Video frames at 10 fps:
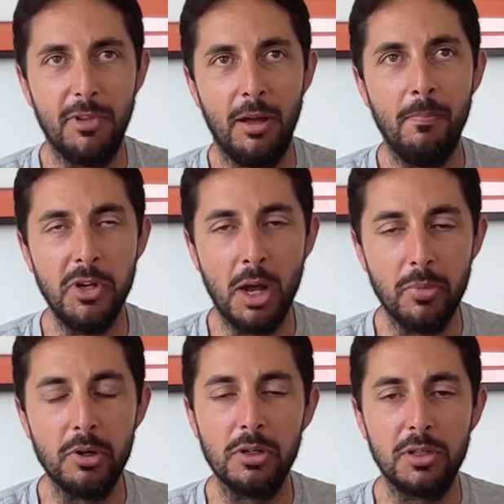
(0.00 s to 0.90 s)
a
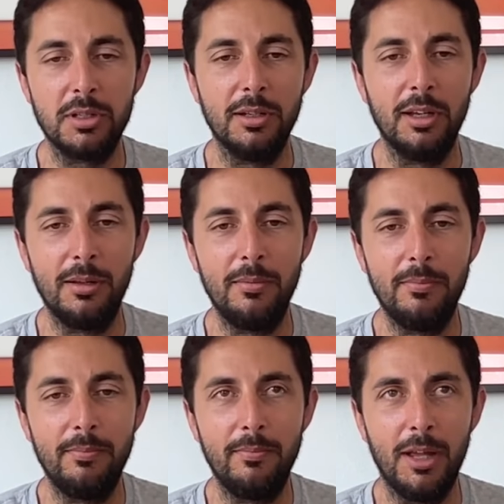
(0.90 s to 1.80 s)
numbers
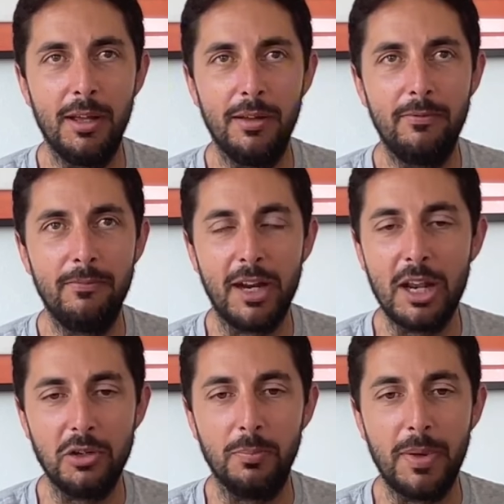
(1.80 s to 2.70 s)
um, uh,
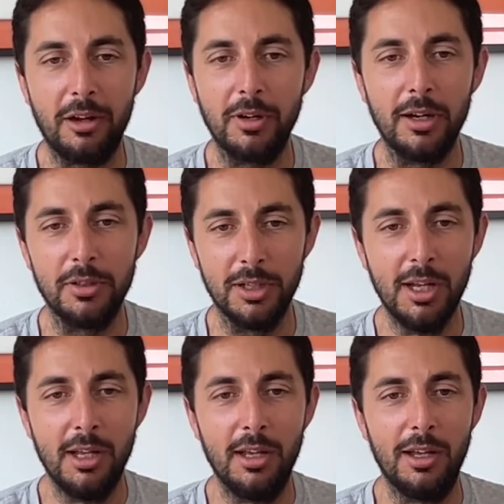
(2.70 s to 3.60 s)
financial background
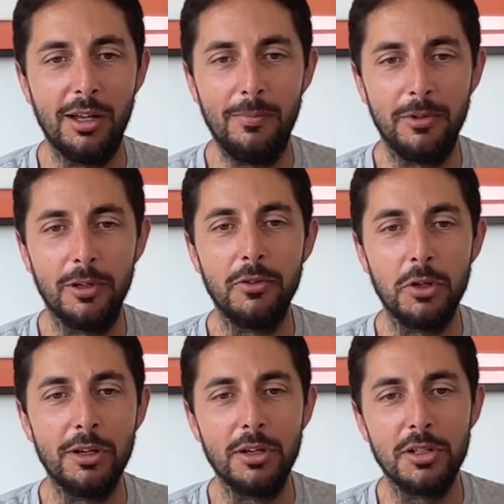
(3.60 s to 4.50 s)
um, for a
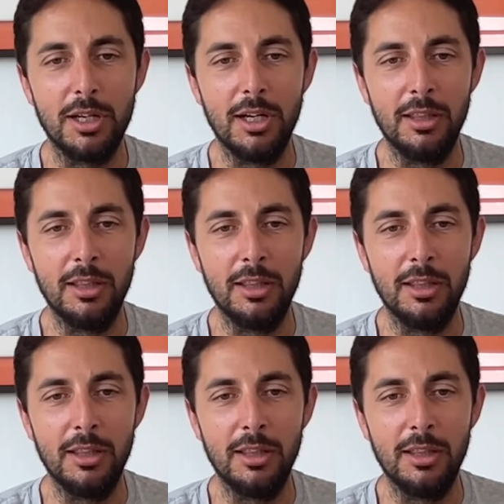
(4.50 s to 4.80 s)
few years.